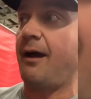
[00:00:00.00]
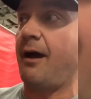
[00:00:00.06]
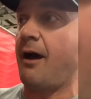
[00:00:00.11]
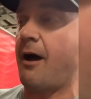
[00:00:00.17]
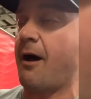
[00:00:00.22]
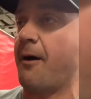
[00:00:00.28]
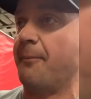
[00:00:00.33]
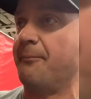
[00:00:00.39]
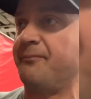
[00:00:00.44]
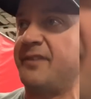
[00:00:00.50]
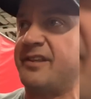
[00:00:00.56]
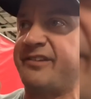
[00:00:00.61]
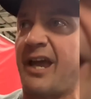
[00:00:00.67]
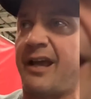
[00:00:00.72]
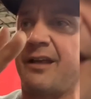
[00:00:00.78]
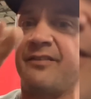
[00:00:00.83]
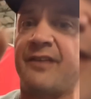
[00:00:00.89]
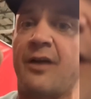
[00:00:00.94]
um,
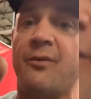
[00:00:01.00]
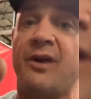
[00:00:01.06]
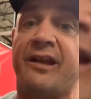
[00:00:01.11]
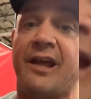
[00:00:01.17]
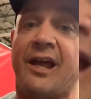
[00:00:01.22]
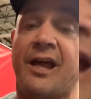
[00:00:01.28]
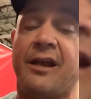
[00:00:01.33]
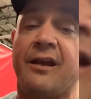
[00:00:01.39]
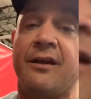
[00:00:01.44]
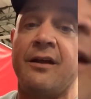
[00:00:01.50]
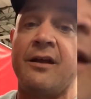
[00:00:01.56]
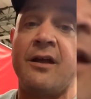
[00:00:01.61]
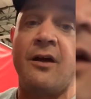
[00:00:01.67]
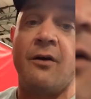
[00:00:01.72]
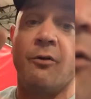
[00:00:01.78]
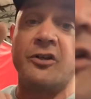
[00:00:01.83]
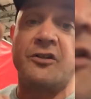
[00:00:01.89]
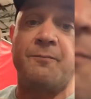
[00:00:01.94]
second thing we did
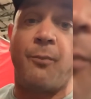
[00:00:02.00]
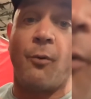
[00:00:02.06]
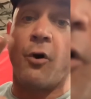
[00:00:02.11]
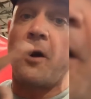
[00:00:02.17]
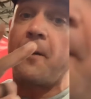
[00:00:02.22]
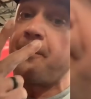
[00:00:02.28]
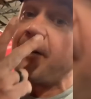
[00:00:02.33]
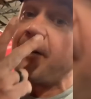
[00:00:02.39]
was board